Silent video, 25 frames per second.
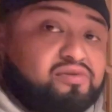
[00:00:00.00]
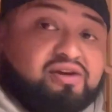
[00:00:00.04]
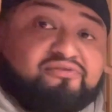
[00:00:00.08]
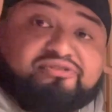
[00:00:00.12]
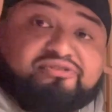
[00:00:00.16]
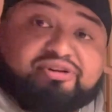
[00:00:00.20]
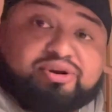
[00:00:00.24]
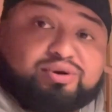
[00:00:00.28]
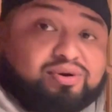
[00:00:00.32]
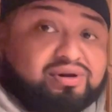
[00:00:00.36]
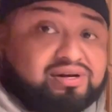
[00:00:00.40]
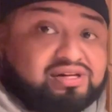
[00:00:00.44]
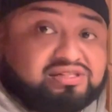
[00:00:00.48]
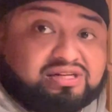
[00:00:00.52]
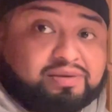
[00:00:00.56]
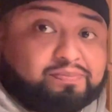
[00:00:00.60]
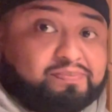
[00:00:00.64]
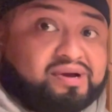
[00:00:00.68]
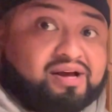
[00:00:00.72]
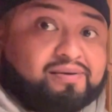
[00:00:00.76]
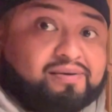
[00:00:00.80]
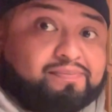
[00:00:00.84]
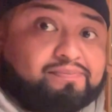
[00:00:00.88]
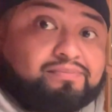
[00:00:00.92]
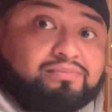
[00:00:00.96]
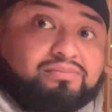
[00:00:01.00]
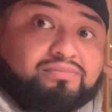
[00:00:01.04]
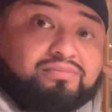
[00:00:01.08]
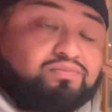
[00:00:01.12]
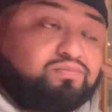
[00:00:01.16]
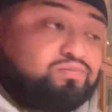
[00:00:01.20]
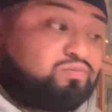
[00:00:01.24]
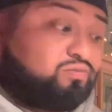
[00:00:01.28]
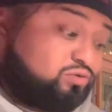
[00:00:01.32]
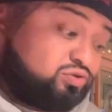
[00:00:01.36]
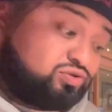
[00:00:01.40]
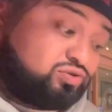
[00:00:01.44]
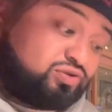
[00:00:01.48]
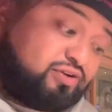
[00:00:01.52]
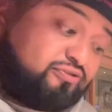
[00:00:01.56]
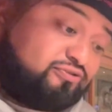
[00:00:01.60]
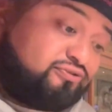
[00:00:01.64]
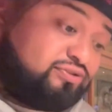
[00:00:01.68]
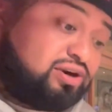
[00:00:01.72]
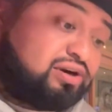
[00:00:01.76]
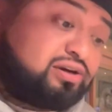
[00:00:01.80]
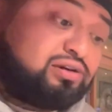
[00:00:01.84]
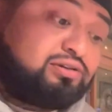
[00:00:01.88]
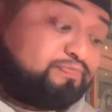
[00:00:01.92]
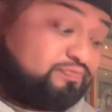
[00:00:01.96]
Frijoles are bomb. So
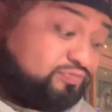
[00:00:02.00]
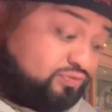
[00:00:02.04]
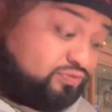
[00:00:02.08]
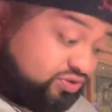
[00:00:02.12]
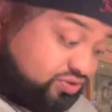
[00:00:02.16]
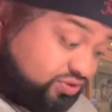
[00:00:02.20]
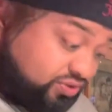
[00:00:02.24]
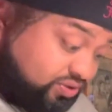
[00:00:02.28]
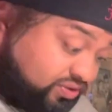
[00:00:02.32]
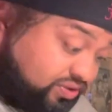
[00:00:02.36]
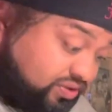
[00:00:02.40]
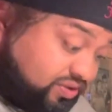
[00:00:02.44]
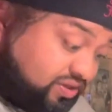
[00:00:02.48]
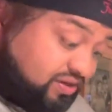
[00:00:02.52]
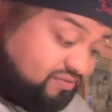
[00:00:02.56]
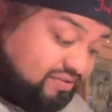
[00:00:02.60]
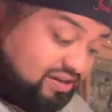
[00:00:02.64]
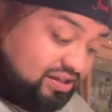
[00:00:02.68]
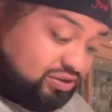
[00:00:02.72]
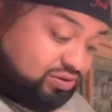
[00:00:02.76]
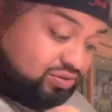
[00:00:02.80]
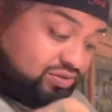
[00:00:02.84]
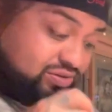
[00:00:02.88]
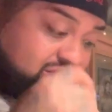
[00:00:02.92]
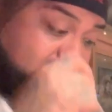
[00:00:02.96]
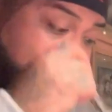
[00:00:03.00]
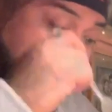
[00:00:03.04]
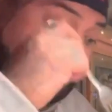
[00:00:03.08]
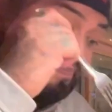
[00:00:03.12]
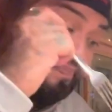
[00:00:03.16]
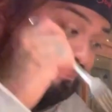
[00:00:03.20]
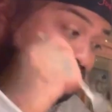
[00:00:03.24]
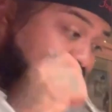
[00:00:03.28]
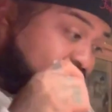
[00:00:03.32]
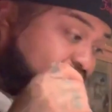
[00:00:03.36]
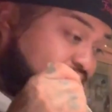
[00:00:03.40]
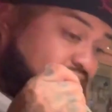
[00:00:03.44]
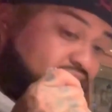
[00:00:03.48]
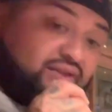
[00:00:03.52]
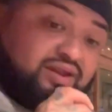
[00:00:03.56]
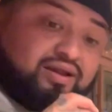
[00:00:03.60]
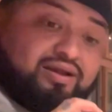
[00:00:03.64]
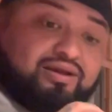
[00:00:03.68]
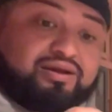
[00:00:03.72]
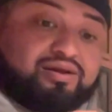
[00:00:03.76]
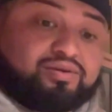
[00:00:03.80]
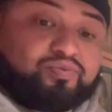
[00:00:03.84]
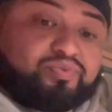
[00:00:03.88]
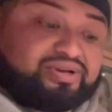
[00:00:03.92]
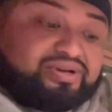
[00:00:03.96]
far, so good, vatos.
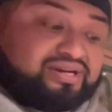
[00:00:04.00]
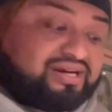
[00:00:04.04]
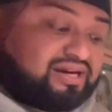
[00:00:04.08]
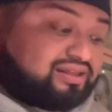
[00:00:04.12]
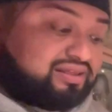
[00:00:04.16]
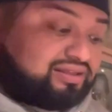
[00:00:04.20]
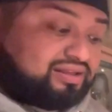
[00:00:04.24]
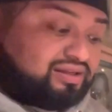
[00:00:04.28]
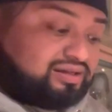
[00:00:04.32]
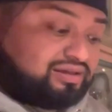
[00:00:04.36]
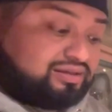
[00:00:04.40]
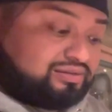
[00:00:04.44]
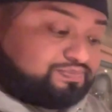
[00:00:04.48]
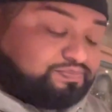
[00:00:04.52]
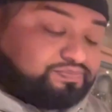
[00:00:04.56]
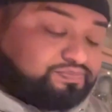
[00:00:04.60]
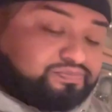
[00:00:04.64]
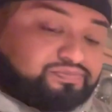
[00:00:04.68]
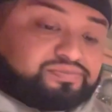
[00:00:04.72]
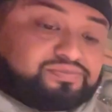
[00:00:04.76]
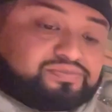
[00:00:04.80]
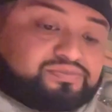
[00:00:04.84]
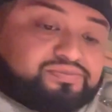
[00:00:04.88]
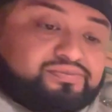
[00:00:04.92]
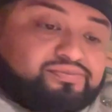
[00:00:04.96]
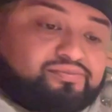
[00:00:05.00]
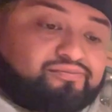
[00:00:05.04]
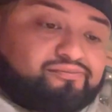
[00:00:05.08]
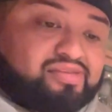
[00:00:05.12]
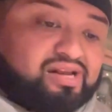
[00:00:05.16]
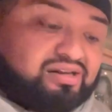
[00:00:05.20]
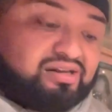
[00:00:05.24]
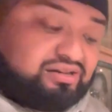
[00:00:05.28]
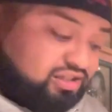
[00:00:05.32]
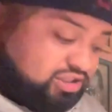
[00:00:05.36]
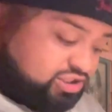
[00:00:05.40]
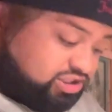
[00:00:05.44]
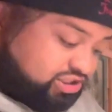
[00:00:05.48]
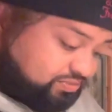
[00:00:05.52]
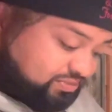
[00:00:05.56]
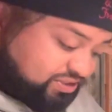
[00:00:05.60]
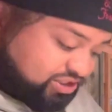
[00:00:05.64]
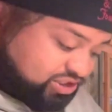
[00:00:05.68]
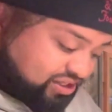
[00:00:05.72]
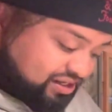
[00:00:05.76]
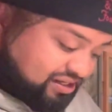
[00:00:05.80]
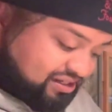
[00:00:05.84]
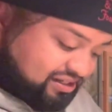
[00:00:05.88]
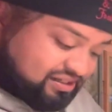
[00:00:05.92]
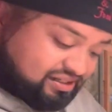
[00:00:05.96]
We got the
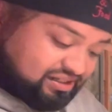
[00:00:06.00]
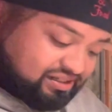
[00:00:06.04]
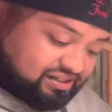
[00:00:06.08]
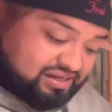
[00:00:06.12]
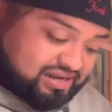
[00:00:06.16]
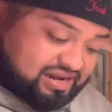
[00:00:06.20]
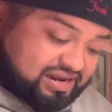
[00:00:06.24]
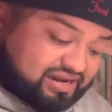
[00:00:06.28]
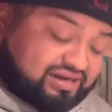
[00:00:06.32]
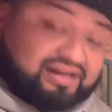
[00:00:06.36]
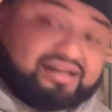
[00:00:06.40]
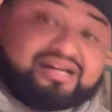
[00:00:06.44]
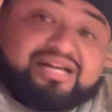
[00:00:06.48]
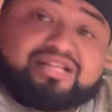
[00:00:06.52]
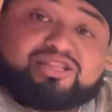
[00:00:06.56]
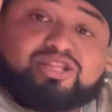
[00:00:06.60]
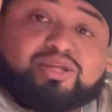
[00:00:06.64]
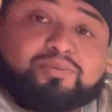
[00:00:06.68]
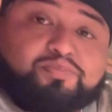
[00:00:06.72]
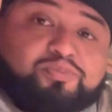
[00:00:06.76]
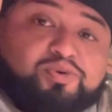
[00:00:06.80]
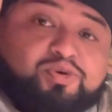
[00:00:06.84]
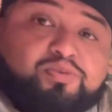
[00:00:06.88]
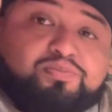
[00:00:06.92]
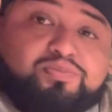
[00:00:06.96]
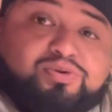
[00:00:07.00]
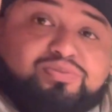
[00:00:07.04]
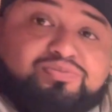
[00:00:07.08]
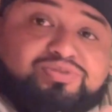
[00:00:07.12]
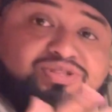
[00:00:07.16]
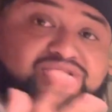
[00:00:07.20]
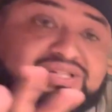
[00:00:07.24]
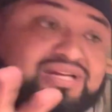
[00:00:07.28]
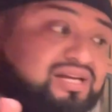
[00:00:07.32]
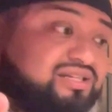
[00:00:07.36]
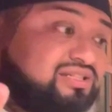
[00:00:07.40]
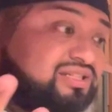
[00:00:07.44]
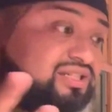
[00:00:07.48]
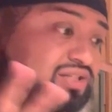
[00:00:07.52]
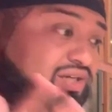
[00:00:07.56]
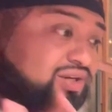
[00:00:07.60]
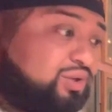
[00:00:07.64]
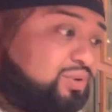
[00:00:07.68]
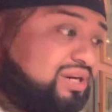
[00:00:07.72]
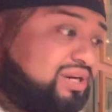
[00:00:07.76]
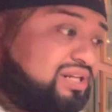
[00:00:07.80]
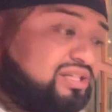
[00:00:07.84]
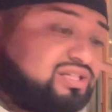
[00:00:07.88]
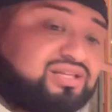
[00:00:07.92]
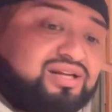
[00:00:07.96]
chimichanga, and I got the boom boom sauce. It's a
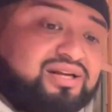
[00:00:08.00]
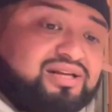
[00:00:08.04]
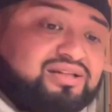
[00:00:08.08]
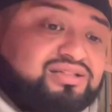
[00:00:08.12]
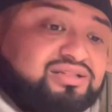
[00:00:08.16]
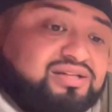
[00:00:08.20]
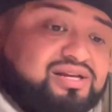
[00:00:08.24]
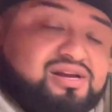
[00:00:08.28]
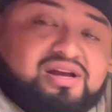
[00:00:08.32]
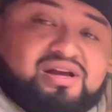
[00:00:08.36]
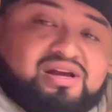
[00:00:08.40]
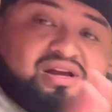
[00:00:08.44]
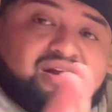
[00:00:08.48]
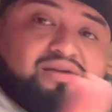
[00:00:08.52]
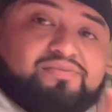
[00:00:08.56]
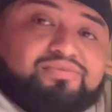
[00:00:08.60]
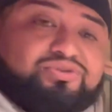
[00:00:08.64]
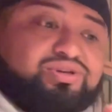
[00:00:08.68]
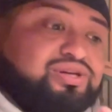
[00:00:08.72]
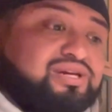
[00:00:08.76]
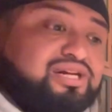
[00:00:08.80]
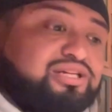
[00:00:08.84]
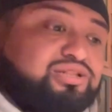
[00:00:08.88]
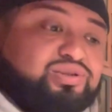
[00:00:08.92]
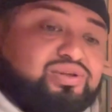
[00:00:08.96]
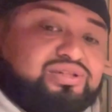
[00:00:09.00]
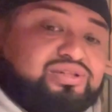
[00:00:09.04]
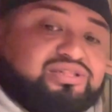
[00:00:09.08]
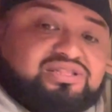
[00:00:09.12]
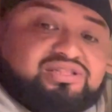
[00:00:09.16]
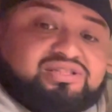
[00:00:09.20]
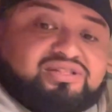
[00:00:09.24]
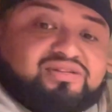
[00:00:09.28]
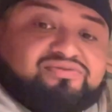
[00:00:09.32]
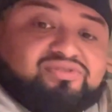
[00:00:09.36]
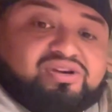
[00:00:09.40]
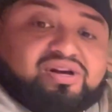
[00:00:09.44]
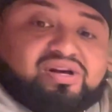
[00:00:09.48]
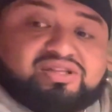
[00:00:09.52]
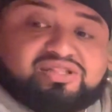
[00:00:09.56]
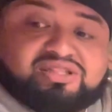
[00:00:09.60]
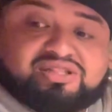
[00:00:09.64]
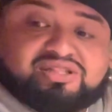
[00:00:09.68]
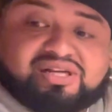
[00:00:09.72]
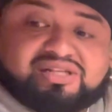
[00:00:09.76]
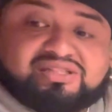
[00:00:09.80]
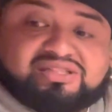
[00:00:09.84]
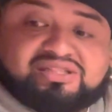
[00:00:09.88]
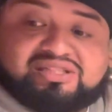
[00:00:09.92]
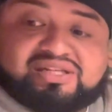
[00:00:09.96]
green sauce. You get choices of all the
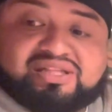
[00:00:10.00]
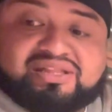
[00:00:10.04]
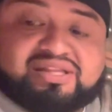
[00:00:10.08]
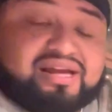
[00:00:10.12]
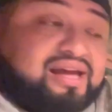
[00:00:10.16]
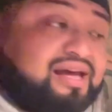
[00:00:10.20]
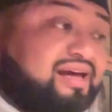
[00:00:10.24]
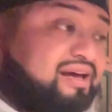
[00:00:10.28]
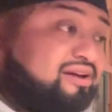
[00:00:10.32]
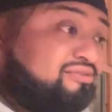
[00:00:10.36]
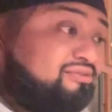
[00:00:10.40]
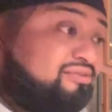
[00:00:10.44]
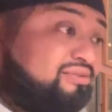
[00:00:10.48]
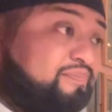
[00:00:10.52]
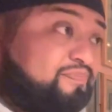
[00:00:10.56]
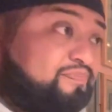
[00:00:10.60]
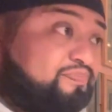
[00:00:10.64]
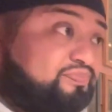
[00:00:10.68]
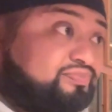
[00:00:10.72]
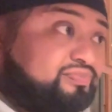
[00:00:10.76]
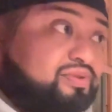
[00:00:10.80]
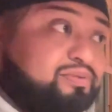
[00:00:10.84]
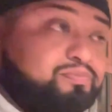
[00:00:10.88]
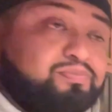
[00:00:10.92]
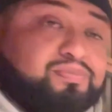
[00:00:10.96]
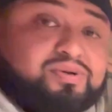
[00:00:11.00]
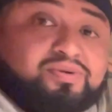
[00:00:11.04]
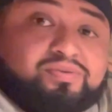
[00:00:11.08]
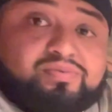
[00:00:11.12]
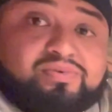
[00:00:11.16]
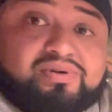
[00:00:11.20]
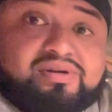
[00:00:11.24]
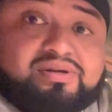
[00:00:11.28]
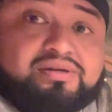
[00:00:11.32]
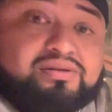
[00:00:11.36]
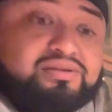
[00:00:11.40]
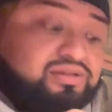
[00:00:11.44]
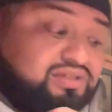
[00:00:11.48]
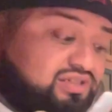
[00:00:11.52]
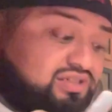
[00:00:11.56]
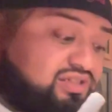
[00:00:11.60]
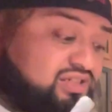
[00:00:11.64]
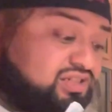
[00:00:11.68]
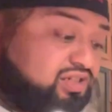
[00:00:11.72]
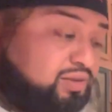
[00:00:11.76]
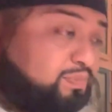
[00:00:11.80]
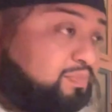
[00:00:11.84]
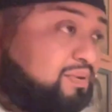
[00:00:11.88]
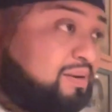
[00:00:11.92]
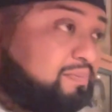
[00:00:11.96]
sauces that they have, but this
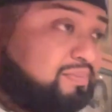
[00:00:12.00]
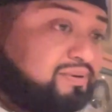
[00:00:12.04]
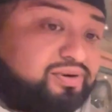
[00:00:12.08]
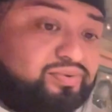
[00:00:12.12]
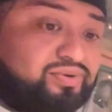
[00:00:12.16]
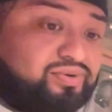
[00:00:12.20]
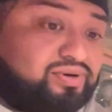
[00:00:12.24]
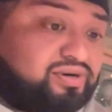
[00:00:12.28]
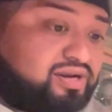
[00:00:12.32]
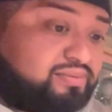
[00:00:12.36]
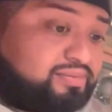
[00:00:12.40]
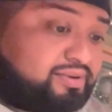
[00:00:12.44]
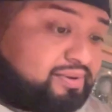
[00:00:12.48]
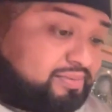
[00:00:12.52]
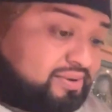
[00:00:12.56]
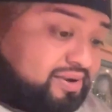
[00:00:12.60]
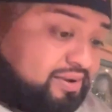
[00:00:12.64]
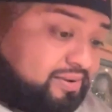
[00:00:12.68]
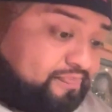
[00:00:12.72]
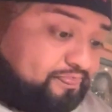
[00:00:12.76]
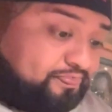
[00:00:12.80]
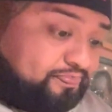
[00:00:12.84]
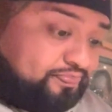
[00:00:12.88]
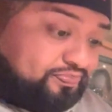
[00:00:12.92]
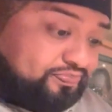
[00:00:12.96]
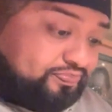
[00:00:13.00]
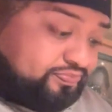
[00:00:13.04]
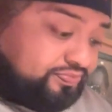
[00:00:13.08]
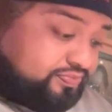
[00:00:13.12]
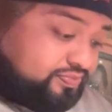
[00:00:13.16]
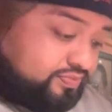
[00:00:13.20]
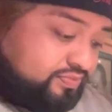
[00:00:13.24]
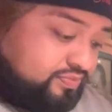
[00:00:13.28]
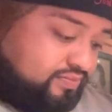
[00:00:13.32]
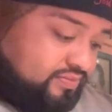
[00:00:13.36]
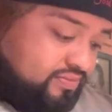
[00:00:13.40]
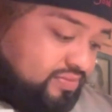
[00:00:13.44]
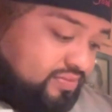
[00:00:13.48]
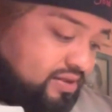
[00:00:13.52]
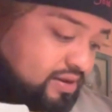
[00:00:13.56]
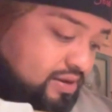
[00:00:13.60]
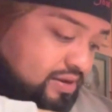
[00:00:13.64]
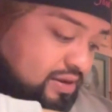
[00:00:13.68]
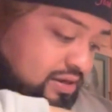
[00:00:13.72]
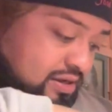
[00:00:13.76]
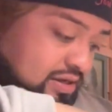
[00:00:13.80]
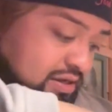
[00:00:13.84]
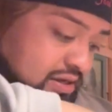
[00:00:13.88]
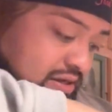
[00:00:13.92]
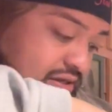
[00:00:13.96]
is a popular one. Yeah, it's good.
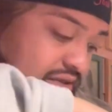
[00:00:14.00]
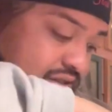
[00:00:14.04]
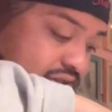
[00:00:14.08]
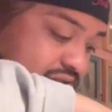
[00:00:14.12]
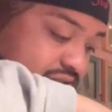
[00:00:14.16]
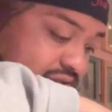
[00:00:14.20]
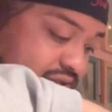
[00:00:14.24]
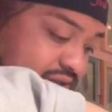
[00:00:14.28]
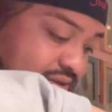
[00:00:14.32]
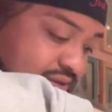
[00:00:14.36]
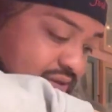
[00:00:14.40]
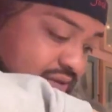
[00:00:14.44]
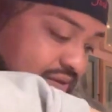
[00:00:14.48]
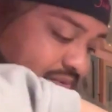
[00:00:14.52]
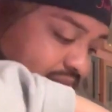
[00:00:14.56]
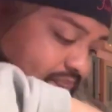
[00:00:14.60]
So